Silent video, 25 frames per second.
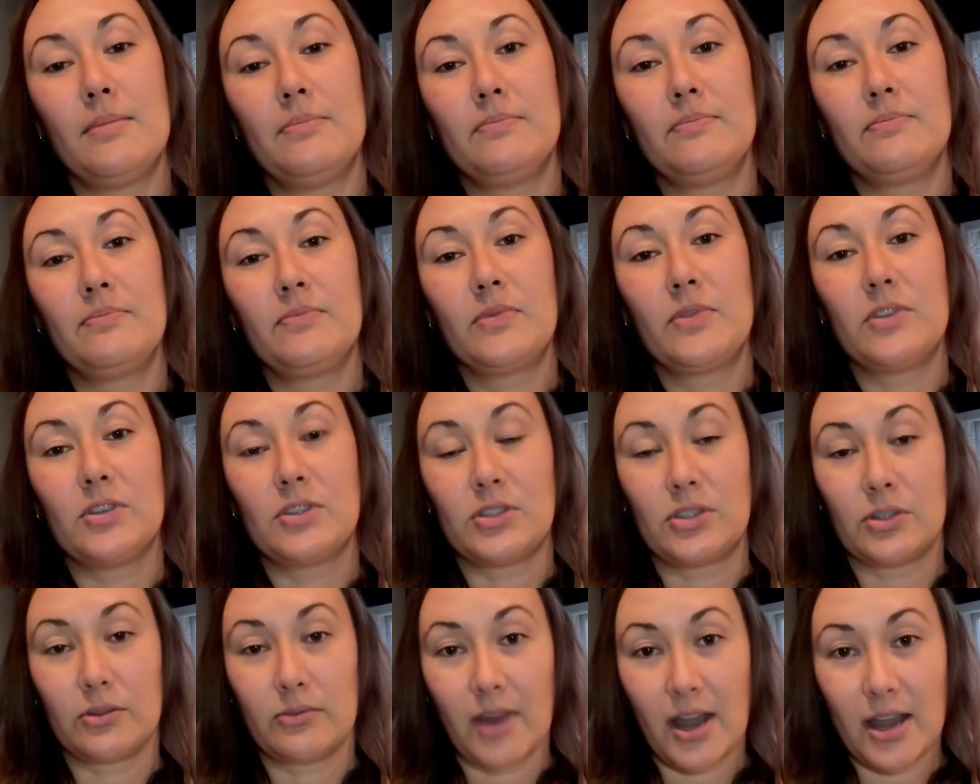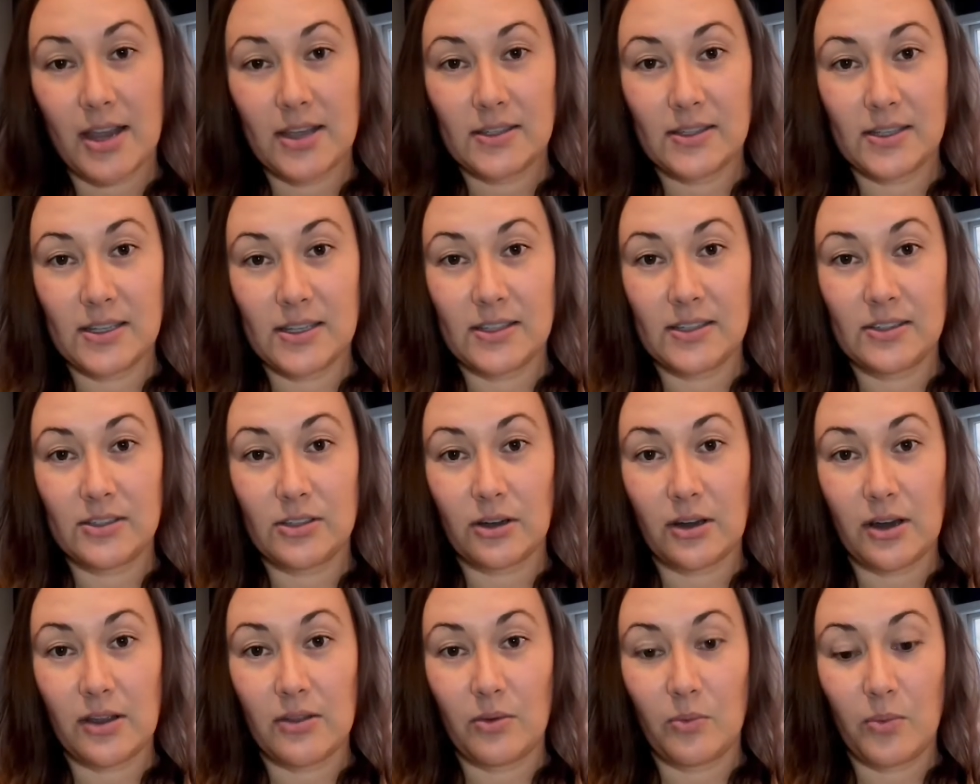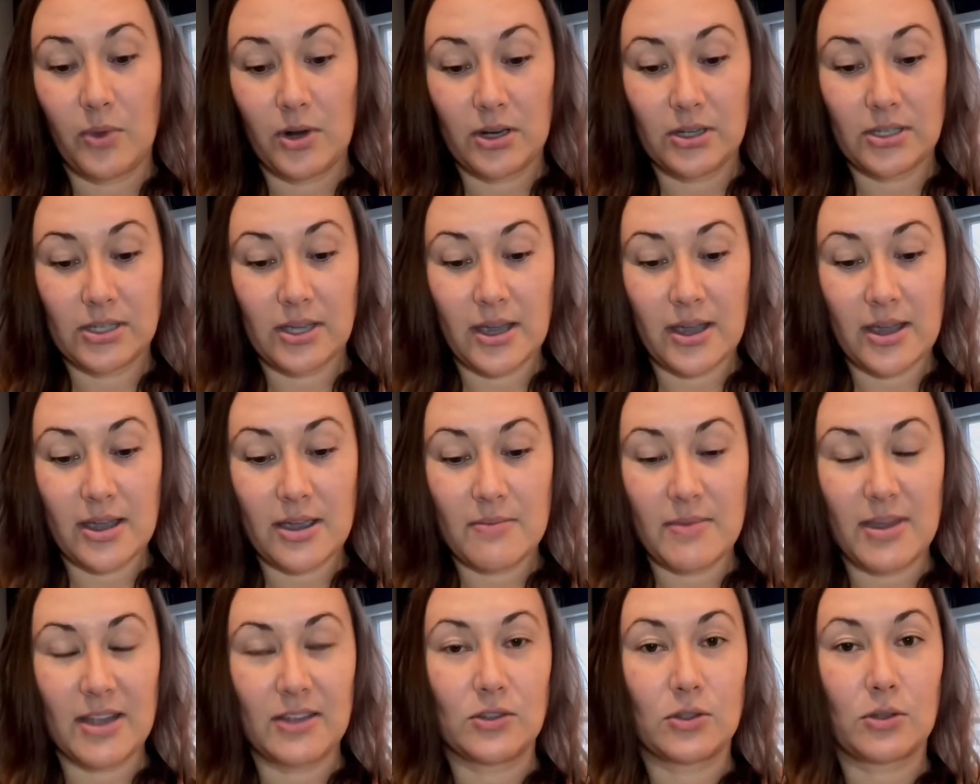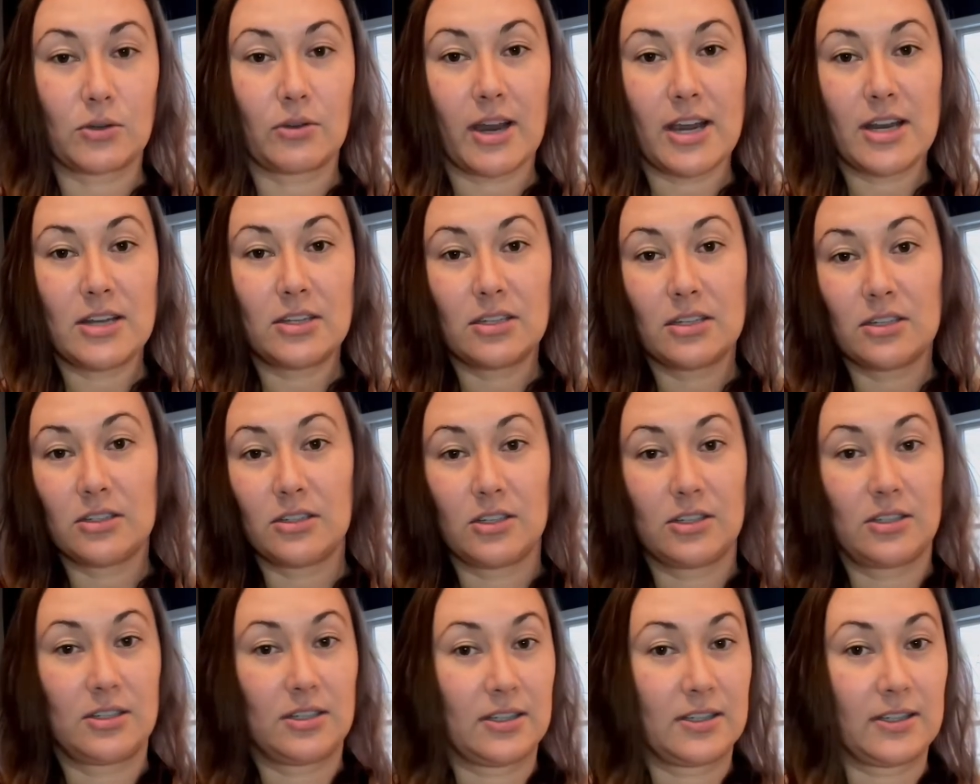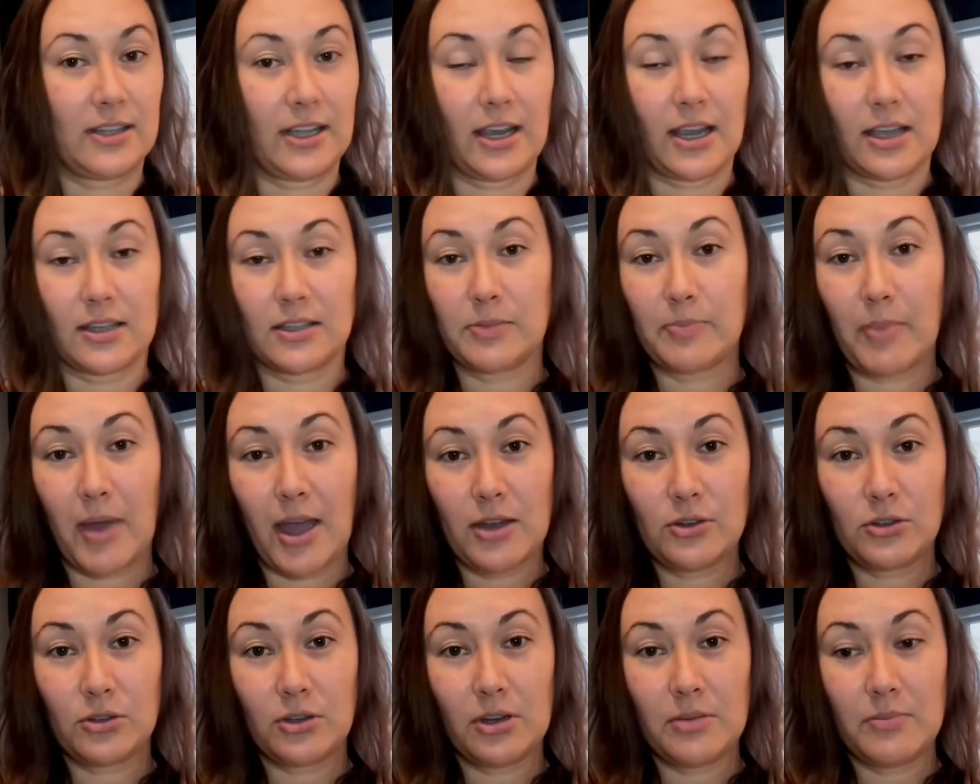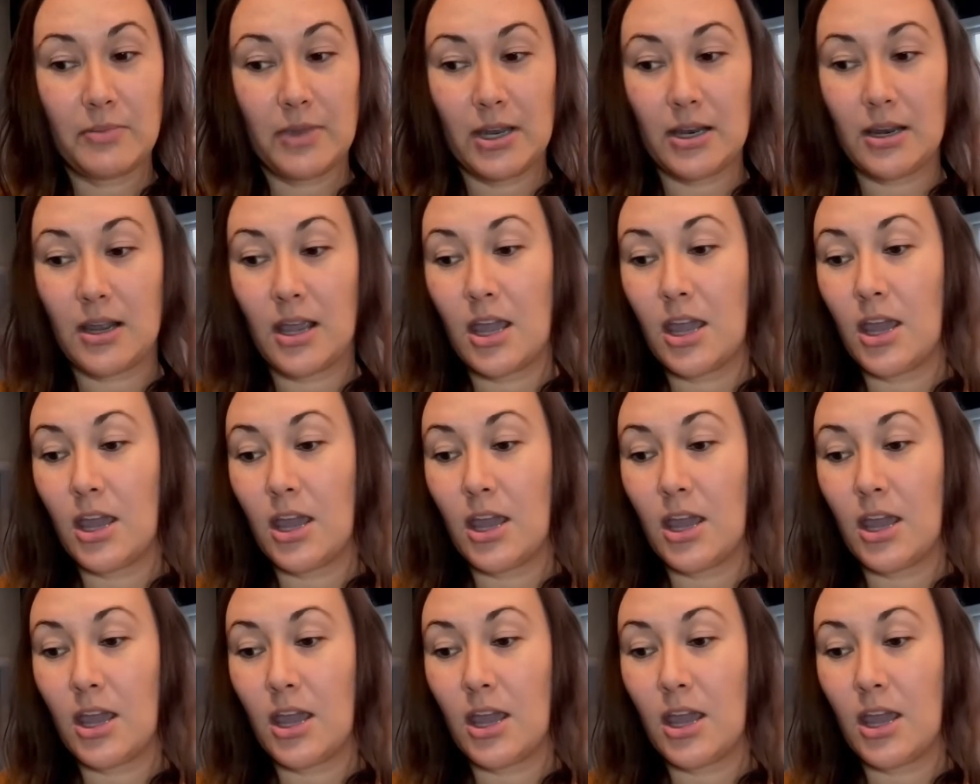the psoriasis during the wintertime. It's great to just like a spot treatment.